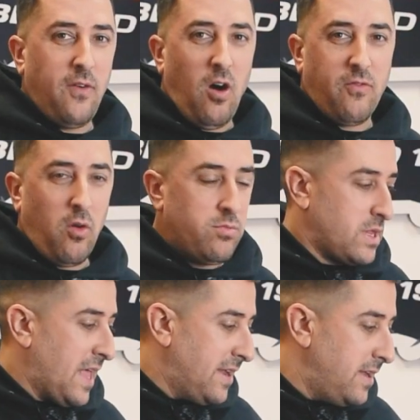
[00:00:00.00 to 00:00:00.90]
far from
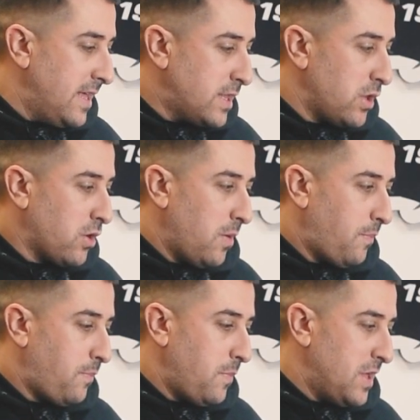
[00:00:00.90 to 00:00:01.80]
standard. It took
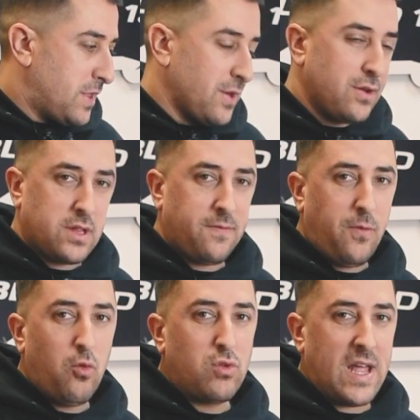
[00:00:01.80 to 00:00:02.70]
us a
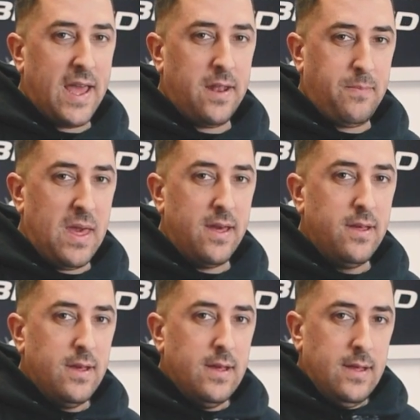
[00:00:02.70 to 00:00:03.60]
full day and a bit.
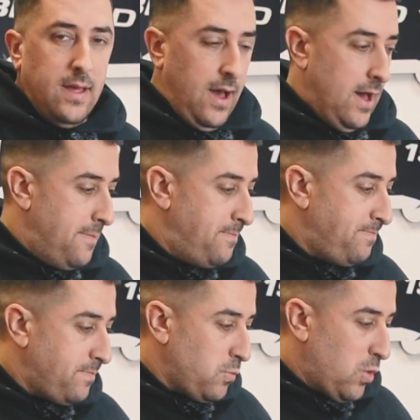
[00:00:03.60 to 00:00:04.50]

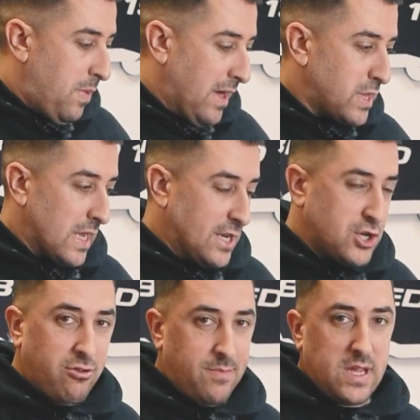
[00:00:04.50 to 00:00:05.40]
We basically
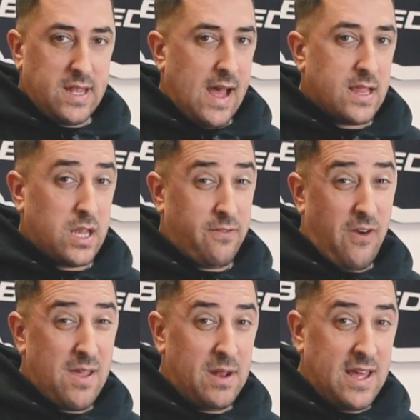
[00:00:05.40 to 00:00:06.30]
stripped it down to the
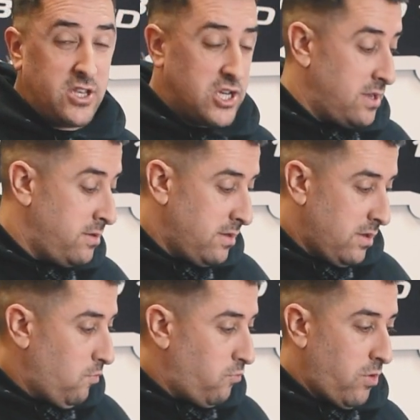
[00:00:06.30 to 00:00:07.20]
frame and engine,
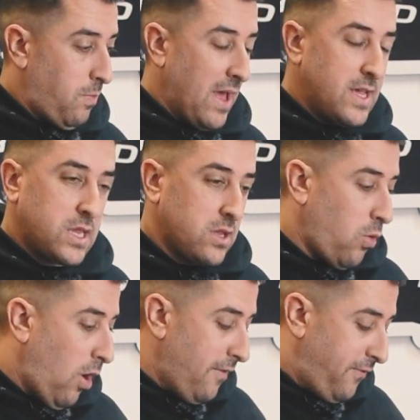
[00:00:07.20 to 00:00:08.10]
replaced
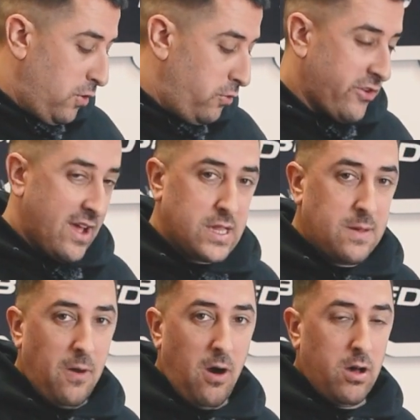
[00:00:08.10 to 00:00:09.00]
quite a few chassis
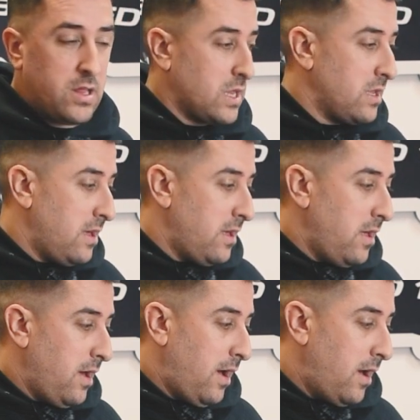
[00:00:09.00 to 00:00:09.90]
parts
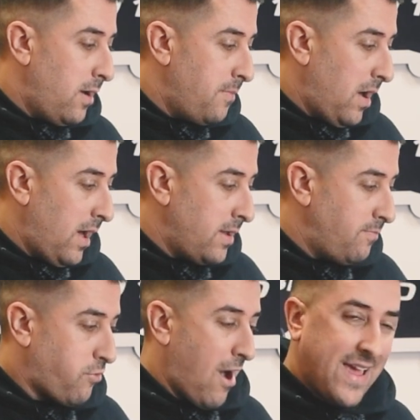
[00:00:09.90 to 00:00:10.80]

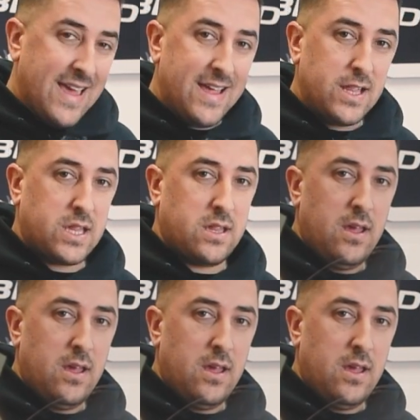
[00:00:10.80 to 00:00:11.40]
and brackets,